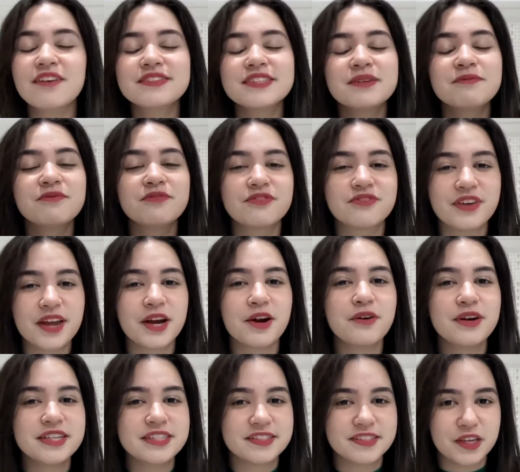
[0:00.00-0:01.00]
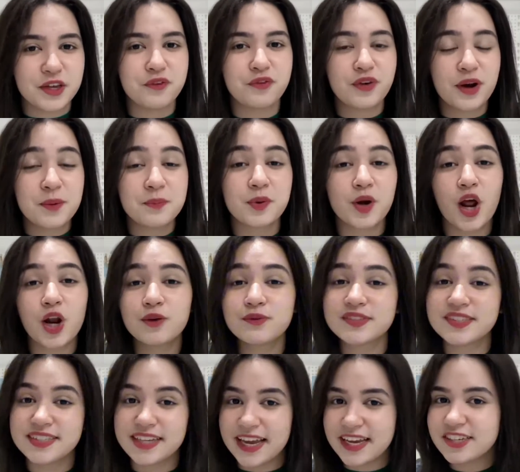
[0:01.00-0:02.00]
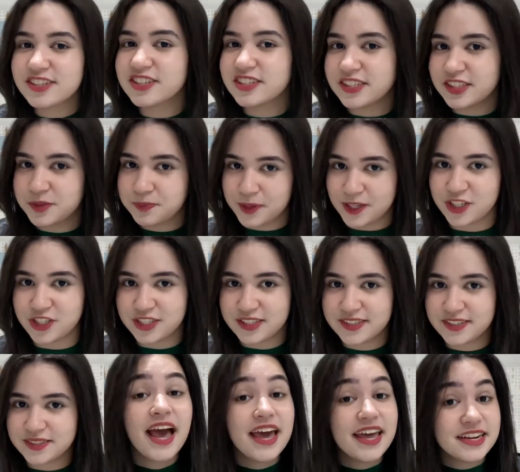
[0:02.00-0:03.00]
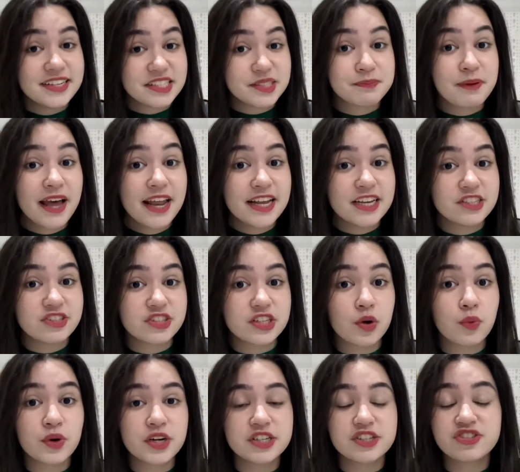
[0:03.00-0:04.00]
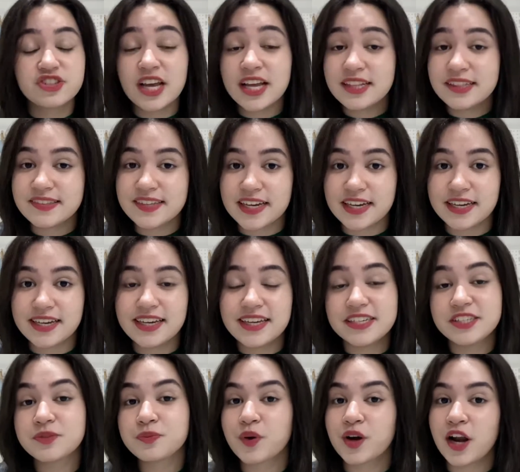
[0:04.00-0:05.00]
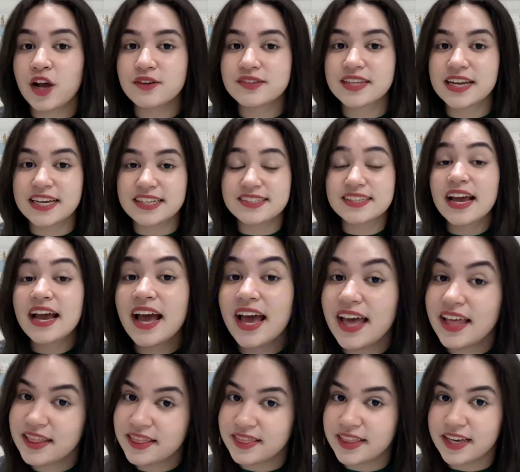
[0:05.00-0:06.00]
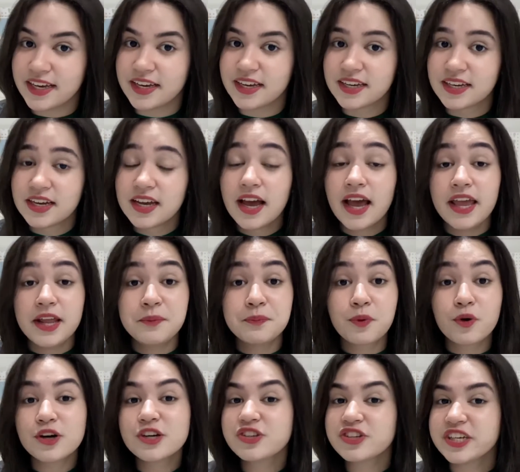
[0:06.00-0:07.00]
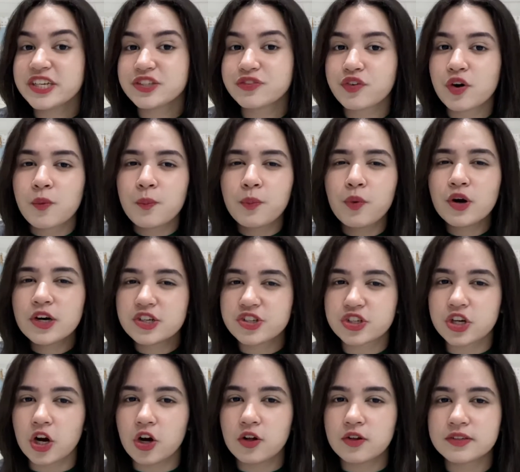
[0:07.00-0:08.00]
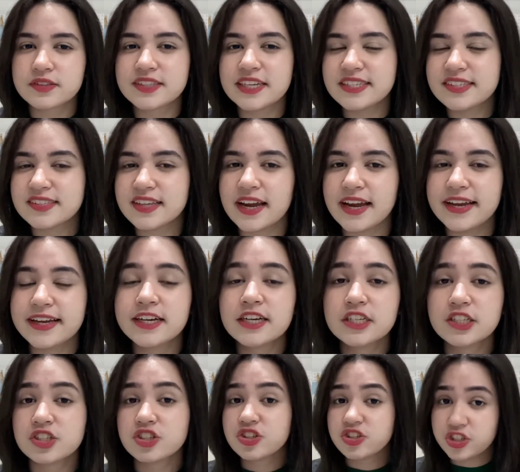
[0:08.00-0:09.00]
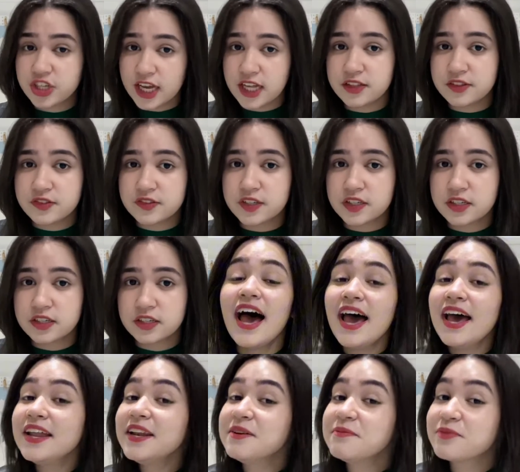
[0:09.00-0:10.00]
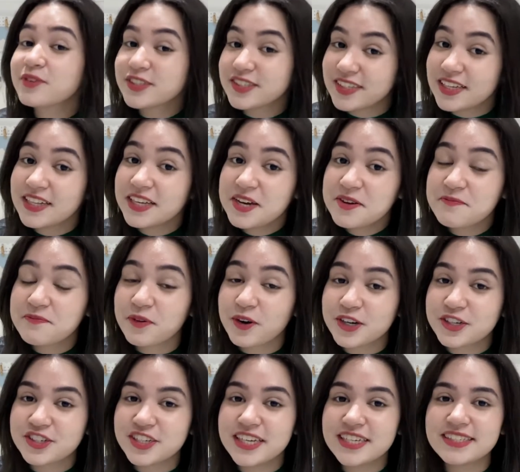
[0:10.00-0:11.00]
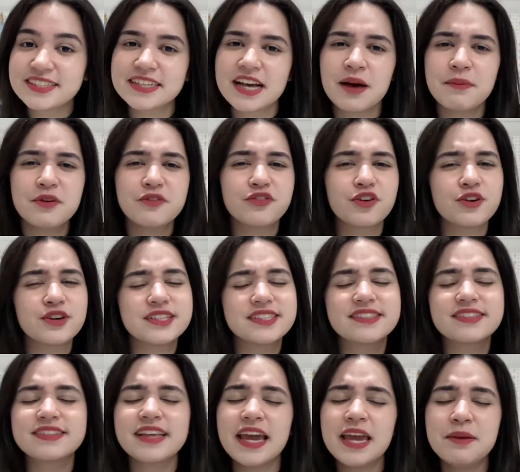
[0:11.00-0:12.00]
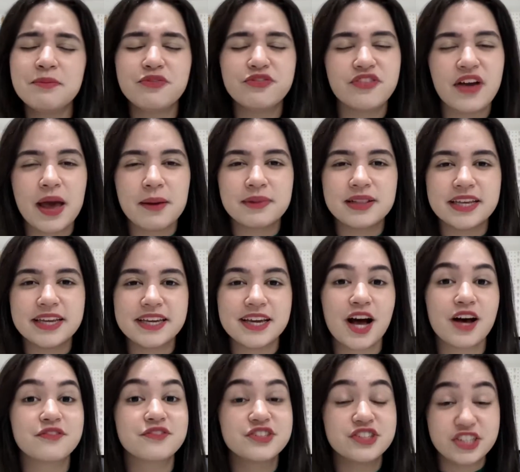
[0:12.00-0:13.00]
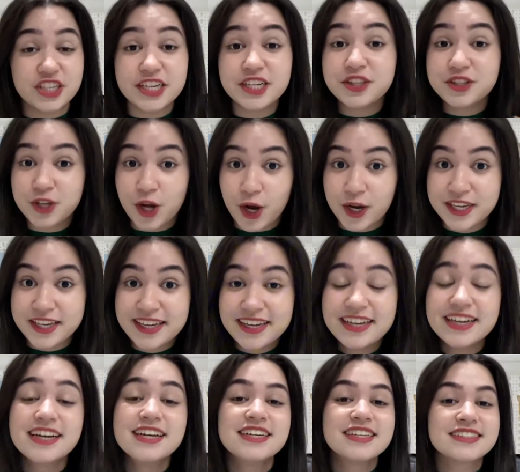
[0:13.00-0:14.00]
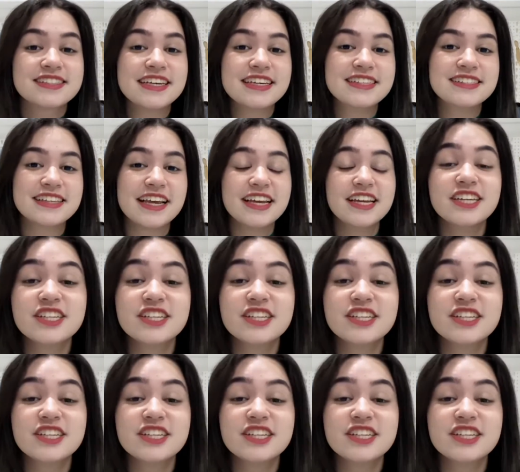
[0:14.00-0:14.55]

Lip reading: some very different pronunciation speeches. In Spanish, the word gente is pronounced as gente. In Portuguese from Portugal, they say gente. And in Brazilian Portuguese, coming from the same family of TikTok, they say